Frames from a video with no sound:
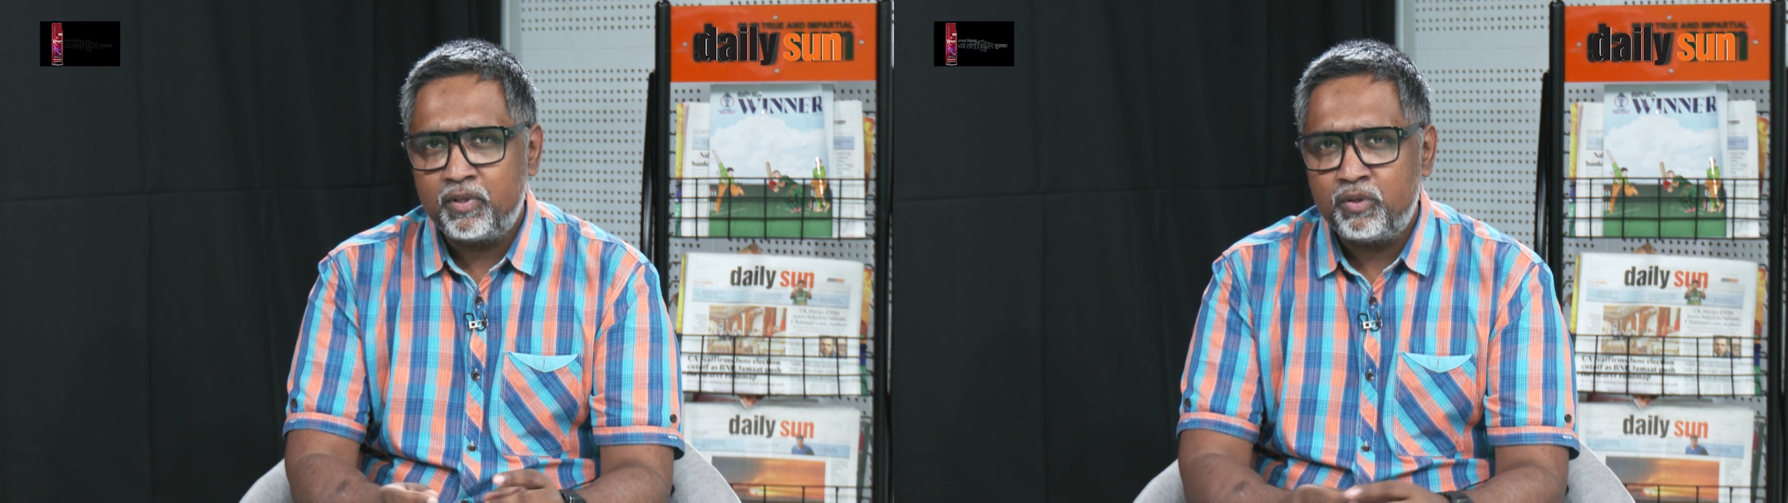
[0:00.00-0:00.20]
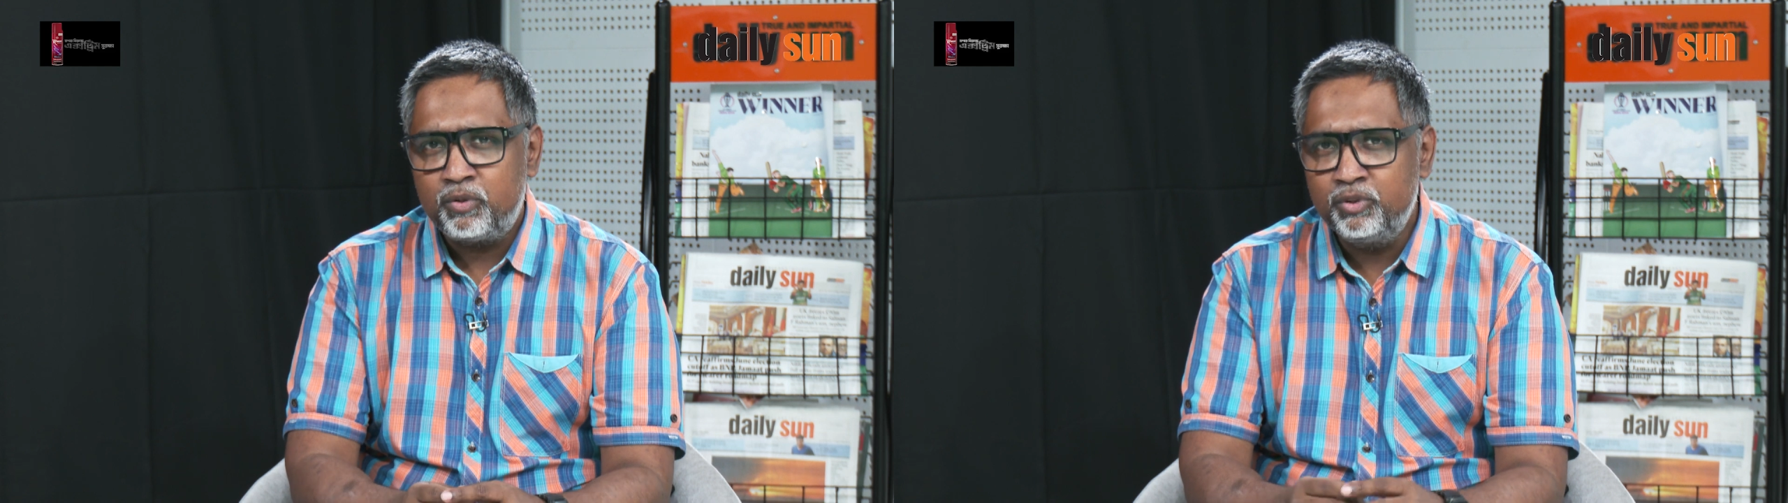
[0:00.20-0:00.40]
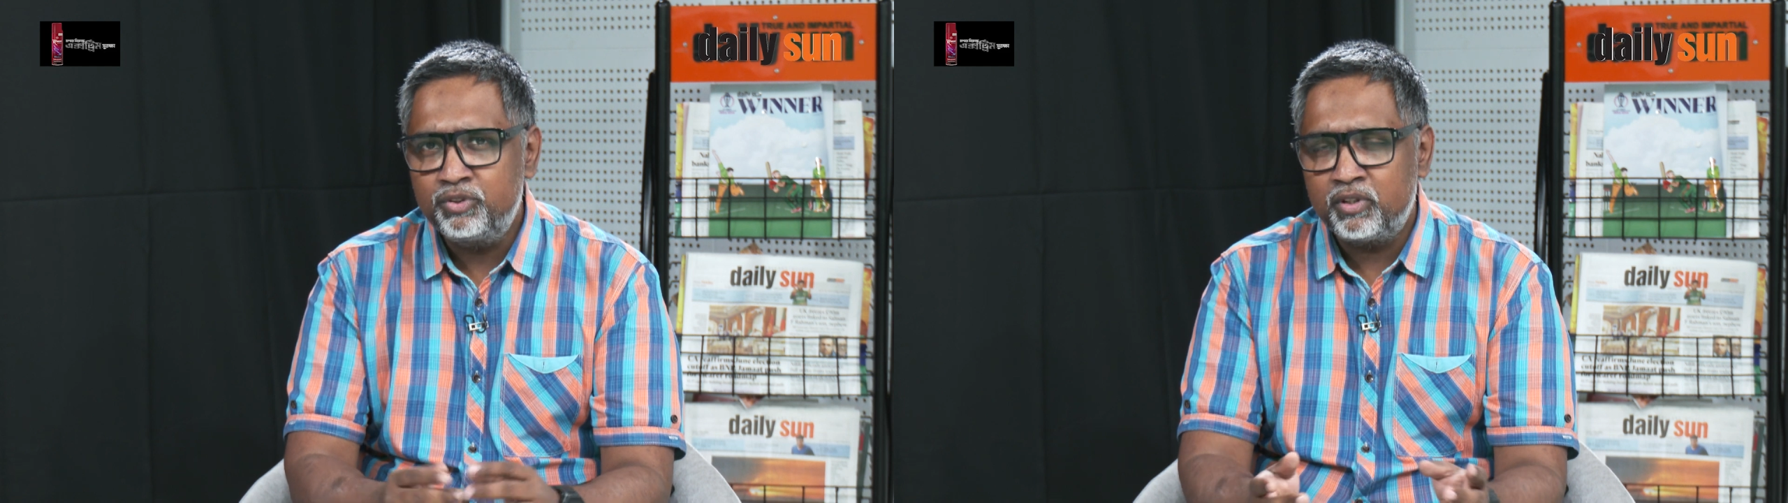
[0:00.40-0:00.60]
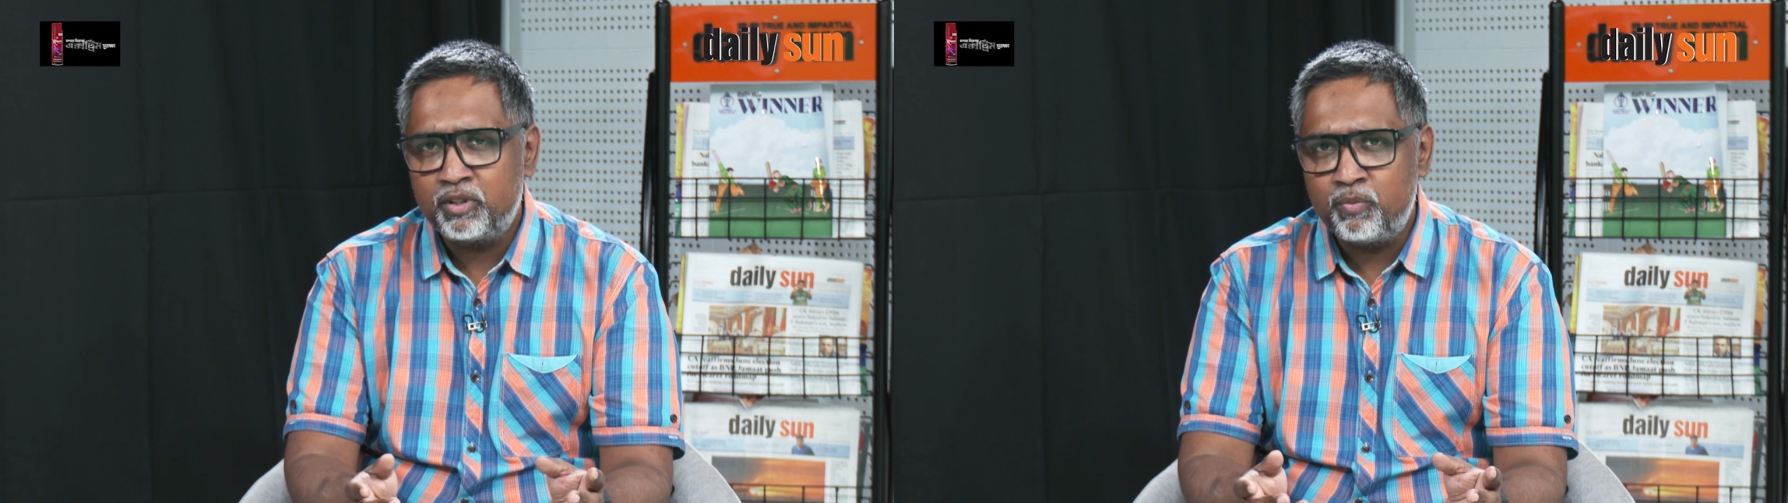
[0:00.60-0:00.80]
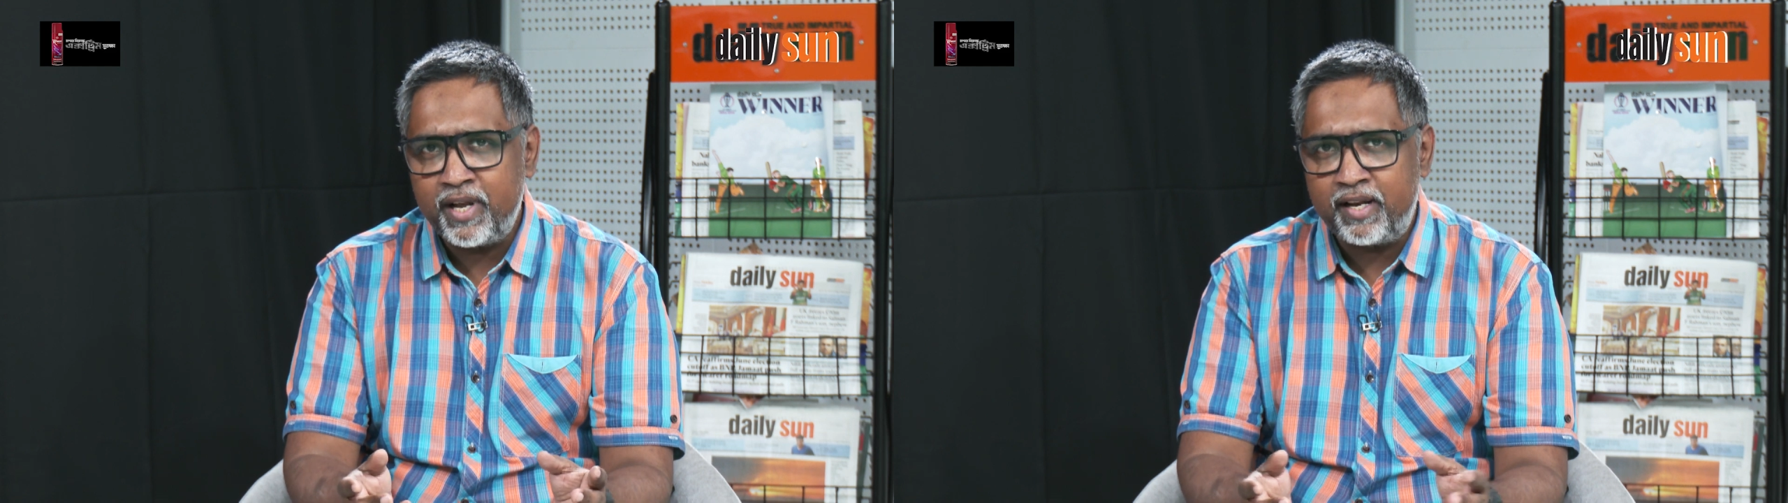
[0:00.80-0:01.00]
Who's going to
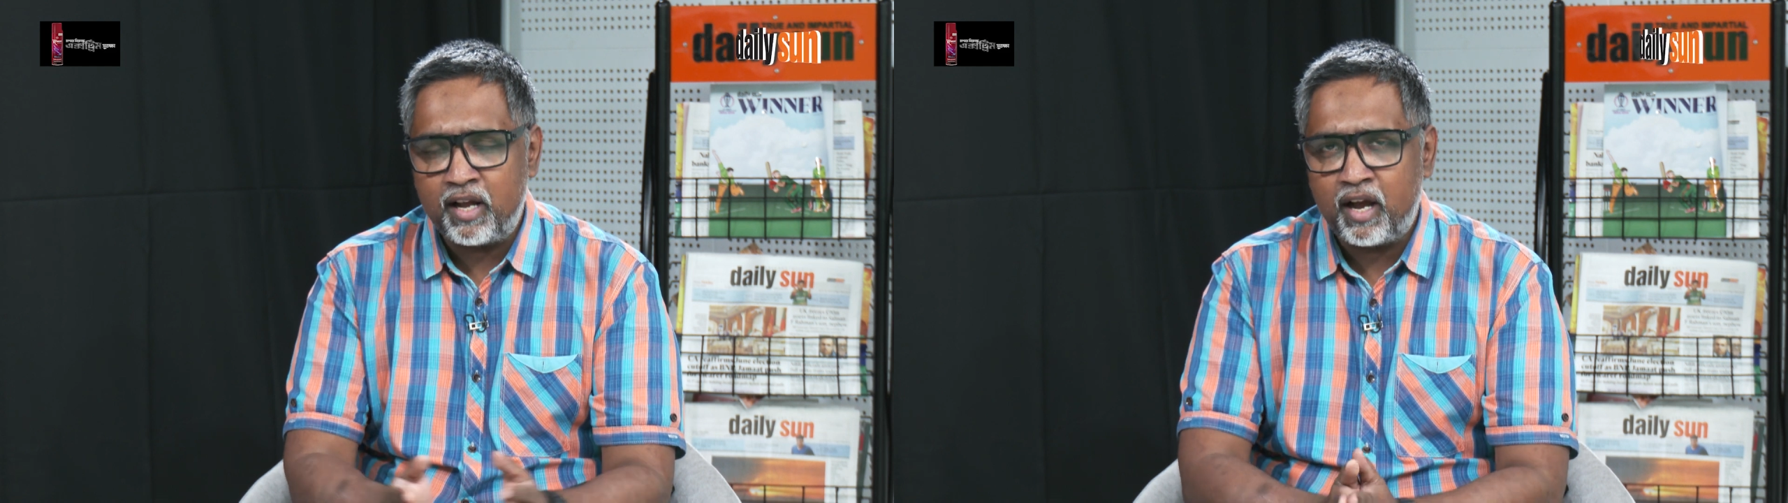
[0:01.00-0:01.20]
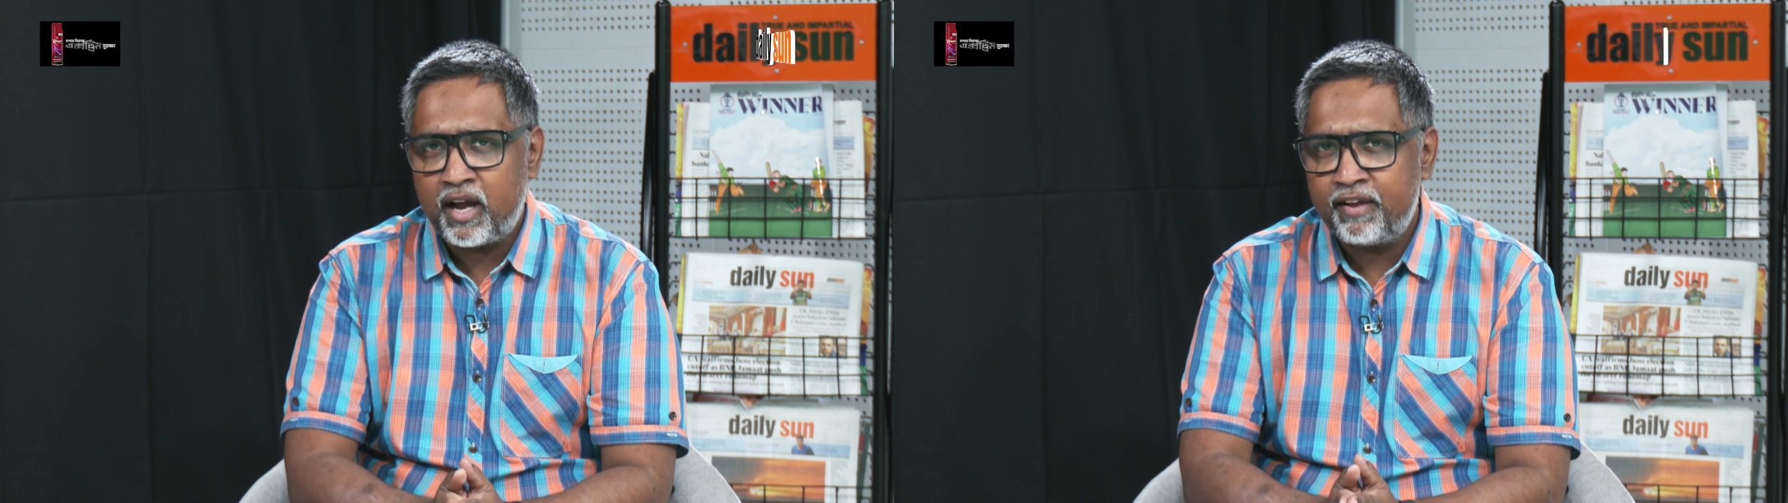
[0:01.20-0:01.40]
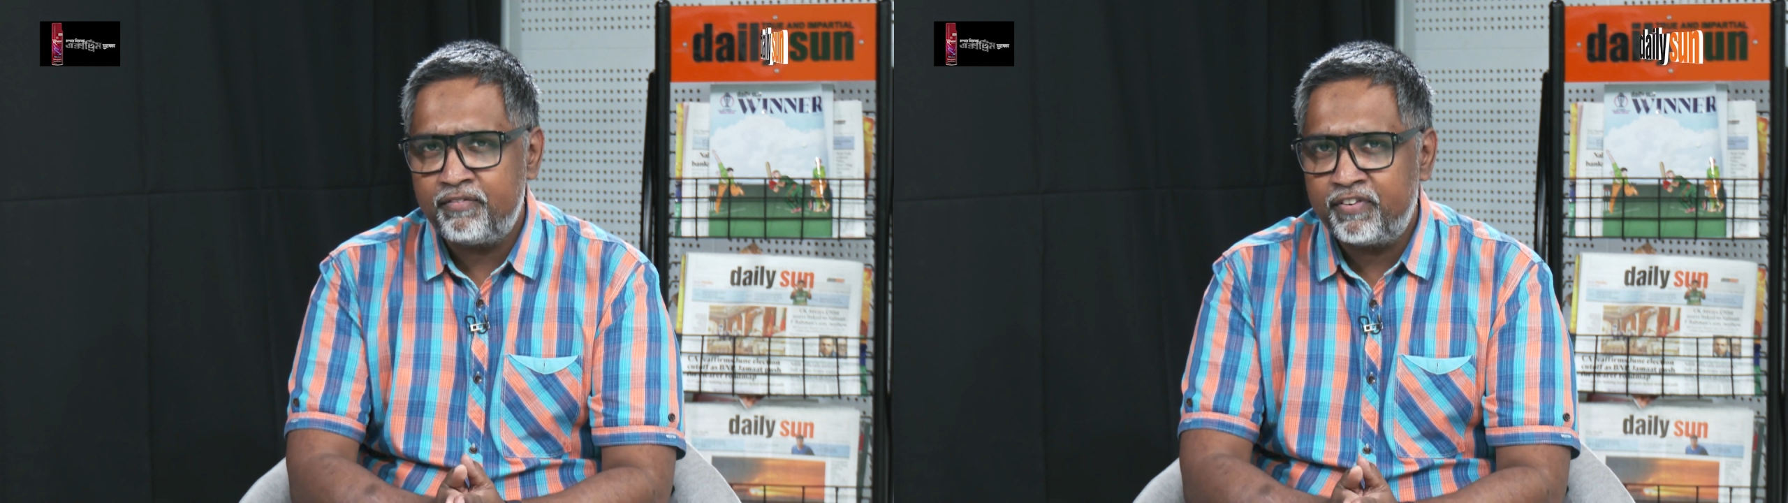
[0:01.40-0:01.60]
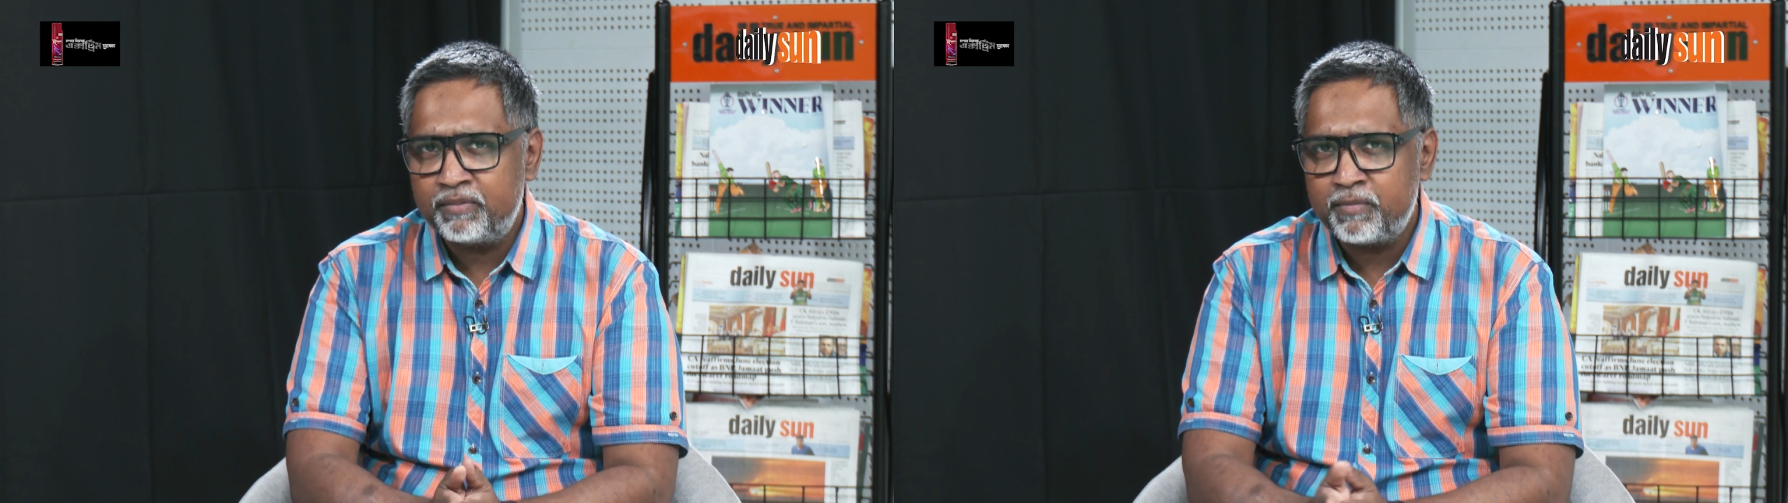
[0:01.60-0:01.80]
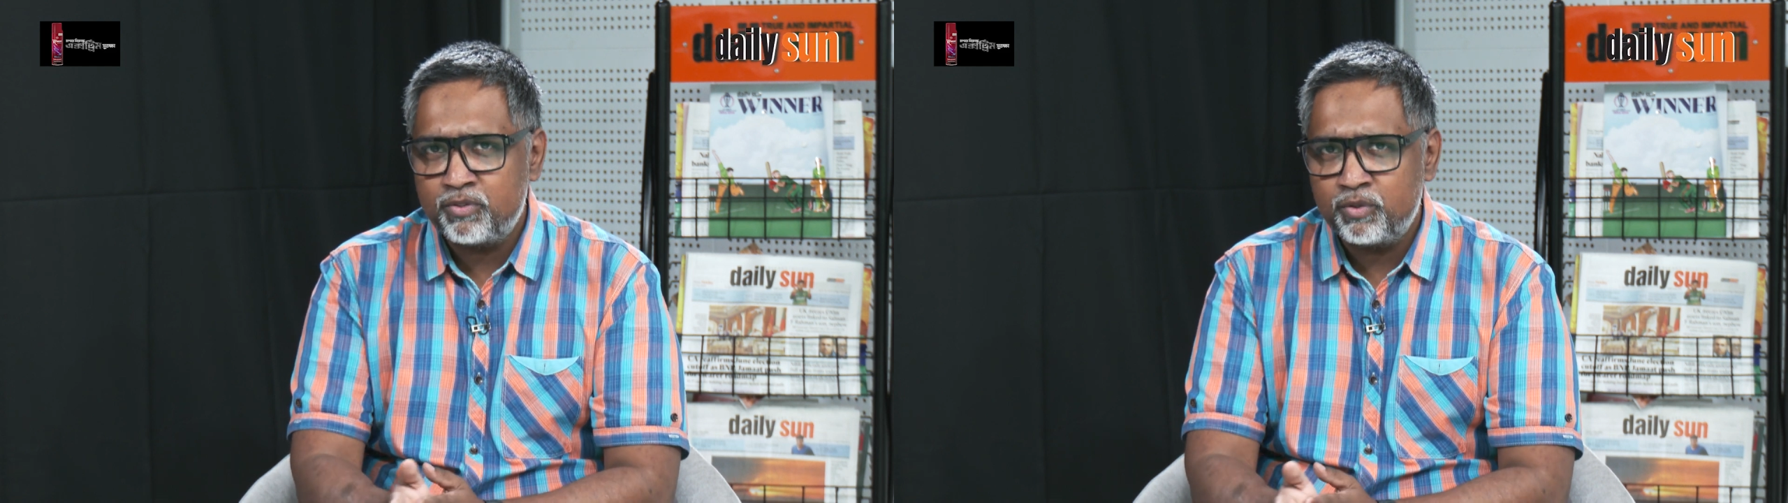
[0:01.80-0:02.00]
win? I have Rifat Masood